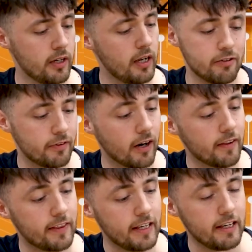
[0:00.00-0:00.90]
You've
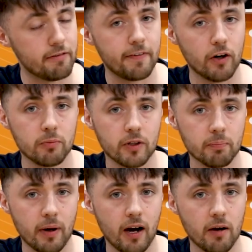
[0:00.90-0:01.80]
got the film
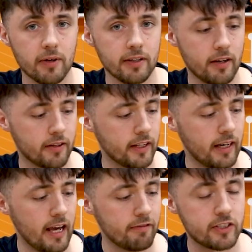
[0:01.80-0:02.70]
compartment on the
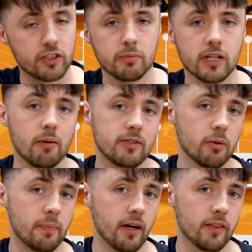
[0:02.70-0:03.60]
left. Sometimes
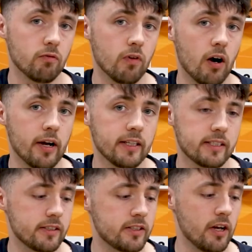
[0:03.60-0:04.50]
it'll be on the right,
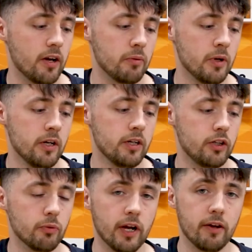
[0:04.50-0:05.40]
so
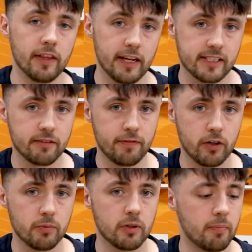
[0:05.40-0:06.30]
you'll know that it's the
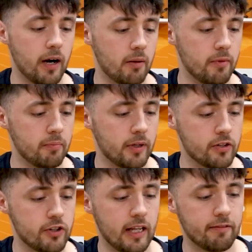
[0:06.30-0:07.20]
film compartment
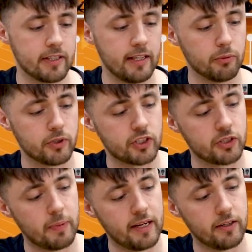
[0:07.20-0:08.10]
because you'll have a little
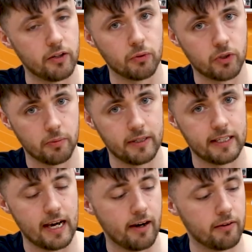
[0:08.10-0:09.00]
spindle coming
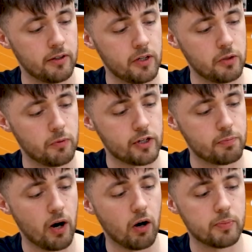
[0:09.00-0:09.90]
down, which
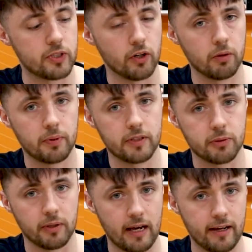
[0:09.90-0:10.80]
pops up
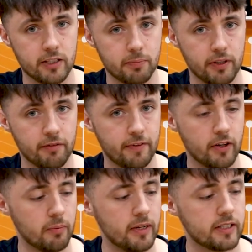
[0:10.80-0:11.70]
to allow you to put the
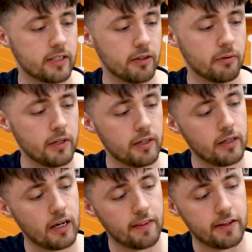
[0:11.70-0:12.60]
film into.
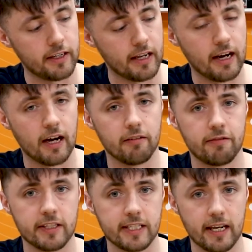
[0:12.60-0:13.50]
And then you're going to have
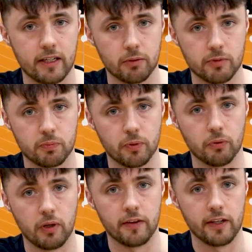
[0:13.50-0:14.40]
the take-up
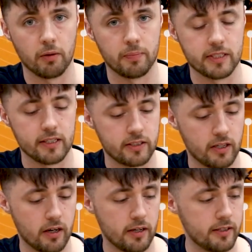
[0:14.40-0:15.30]
spool on the opposite
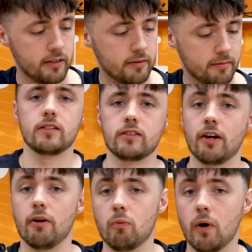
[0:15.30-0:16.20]
side.
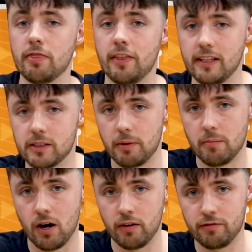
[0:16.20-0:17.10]
So one thing to be
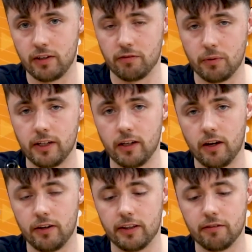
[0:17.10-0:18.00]
mindful of when you're
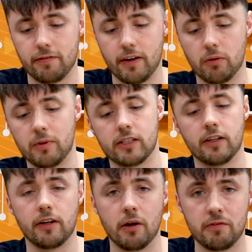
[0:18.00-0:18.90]
loading the film is, I
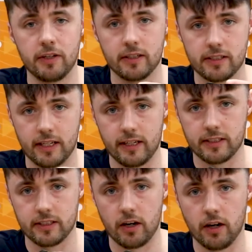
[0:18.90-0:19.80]
don't know if you can see
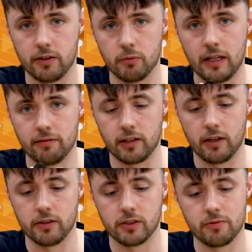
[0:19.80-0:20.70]
inside, we'll have a
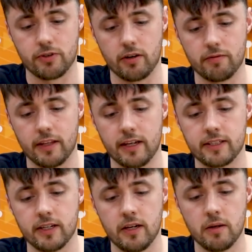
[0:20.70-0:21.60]
close-up shot of
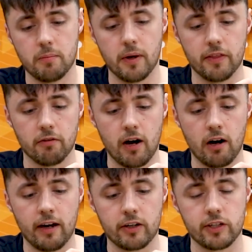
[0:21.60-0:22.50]
this, but there
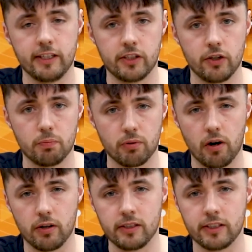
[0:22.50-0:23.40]
are actually two
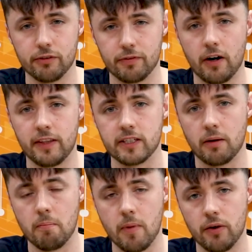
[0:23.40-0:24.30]
prongs, and you'll find this
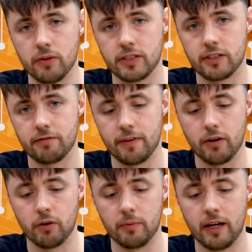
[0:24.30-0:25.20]
on most
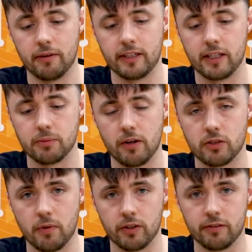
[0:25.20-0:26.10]
film nowadays,
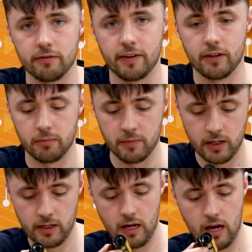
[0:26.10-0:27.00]
most modern film.
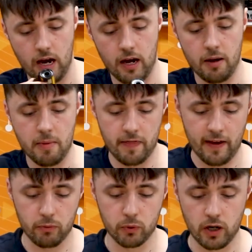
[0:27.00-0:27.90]
And
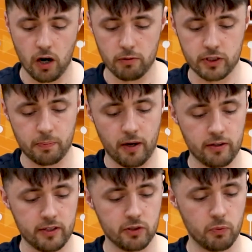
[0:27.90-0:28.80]
that will
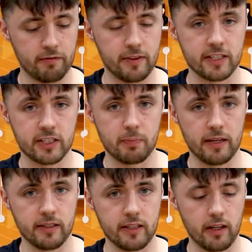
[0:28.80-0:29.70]
correspond with the
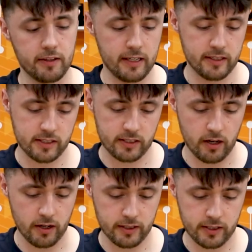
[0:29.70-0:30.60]
spindle on the
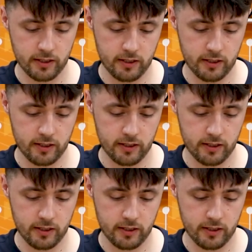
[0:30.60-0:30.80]
inside.